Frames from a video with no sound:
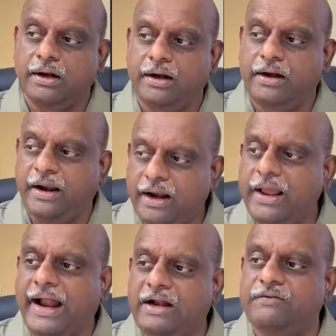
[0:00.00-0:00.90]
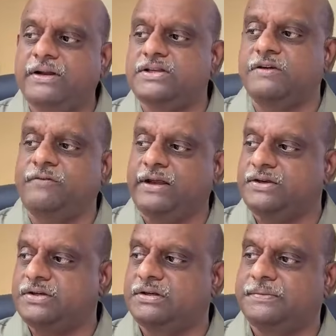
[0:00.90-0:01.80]
drug adverse
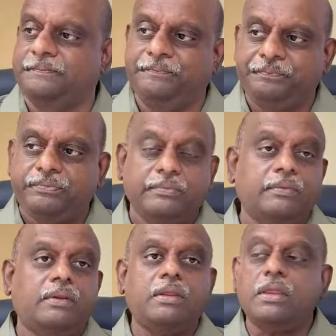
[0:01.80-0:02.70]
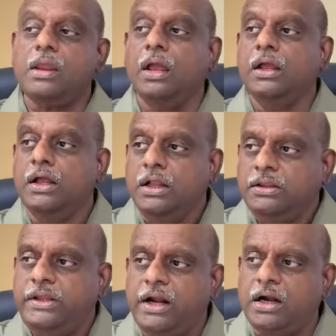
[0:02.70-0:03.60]
effects,
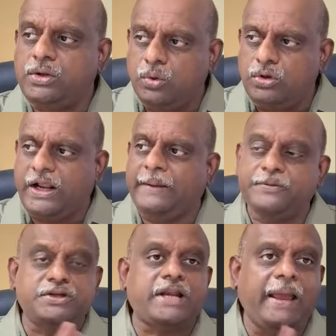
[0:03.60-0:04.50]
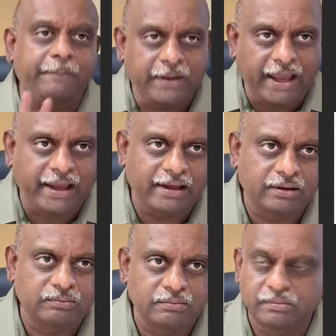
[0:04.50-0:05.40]
there are two types, type A
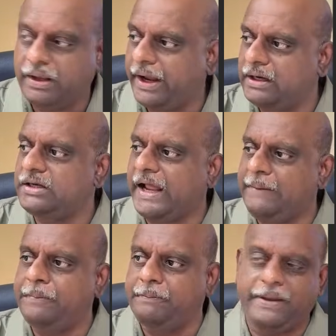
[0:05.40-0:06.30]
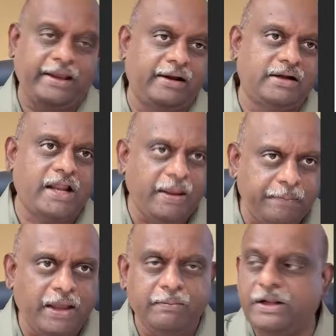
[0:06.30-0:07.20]
and type B. Type
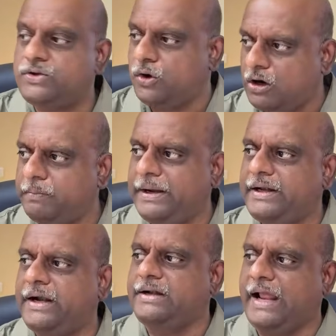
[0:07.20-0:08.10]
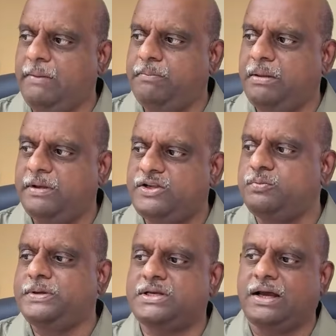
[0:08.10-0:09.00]
A means augmented, type B means
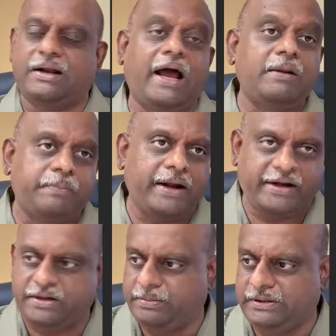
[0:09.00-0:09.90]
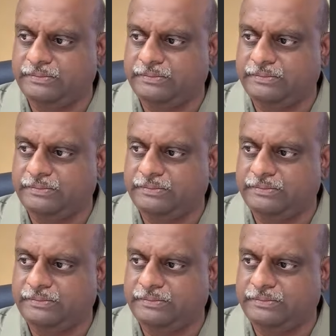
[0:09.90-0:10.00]
bizarre, unpredictable.